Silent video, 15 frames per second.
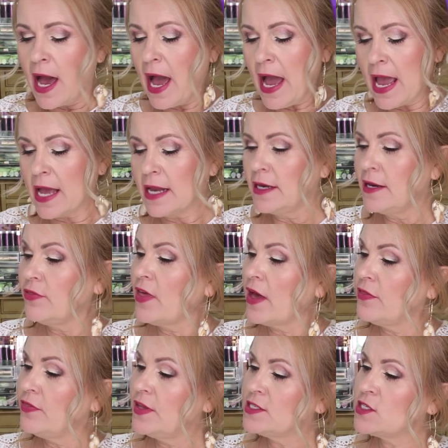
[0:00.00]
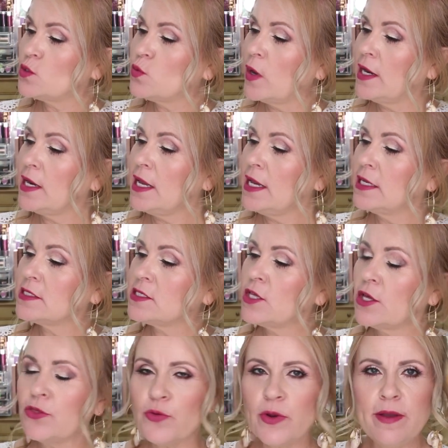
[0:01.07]
And then this one is the
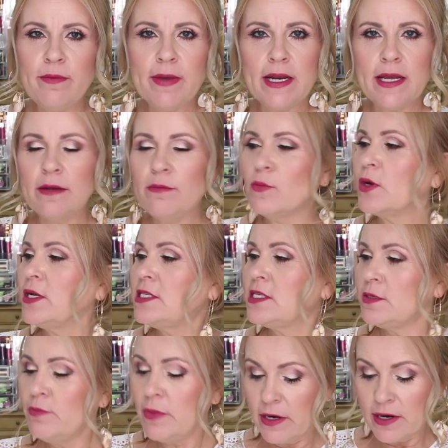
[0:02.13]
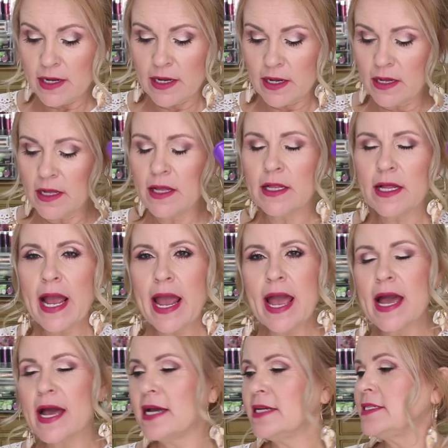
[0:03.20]
Three Minute Moist Miracle.
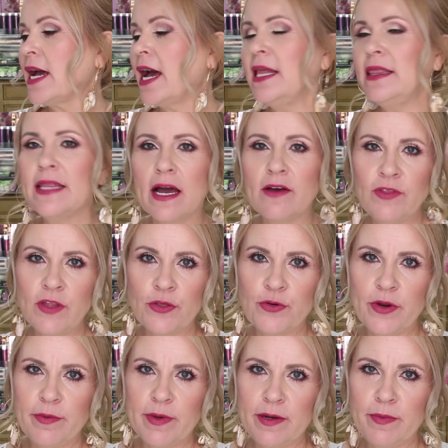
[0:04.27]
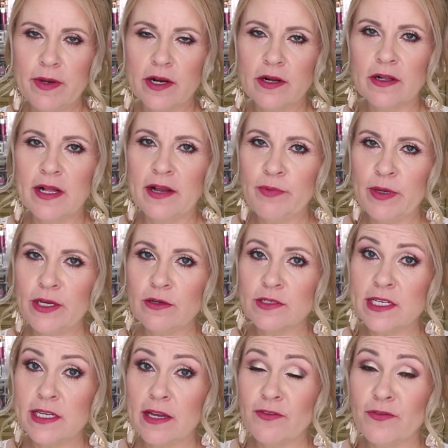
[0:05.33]
And I love the Three Minute Miracle. I've been
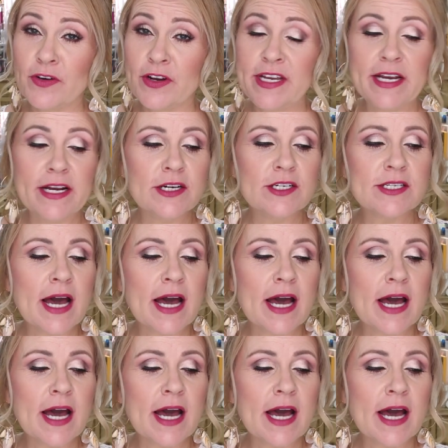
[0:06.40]
using it for years.